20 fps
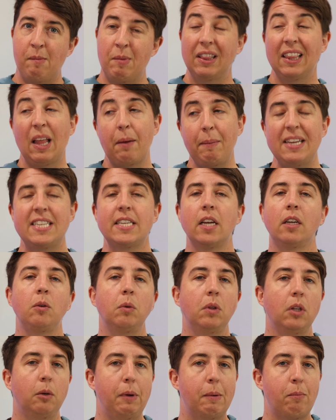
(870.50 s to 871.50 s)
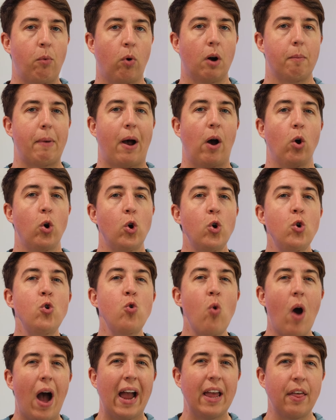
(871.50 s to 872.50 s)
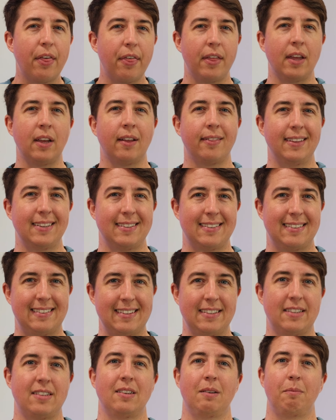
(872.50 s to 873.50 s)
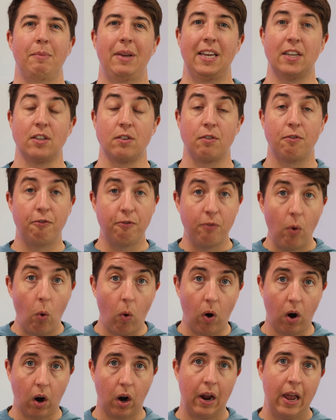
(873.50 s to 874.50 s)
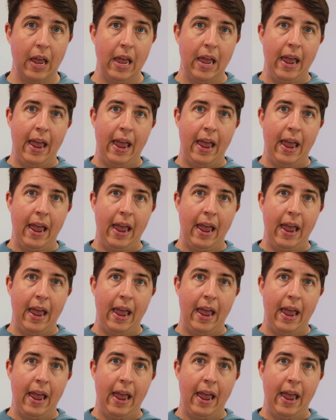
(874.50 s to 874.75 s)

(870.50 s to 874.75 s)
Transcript: let me tell you a little bit more about who I think this system is for,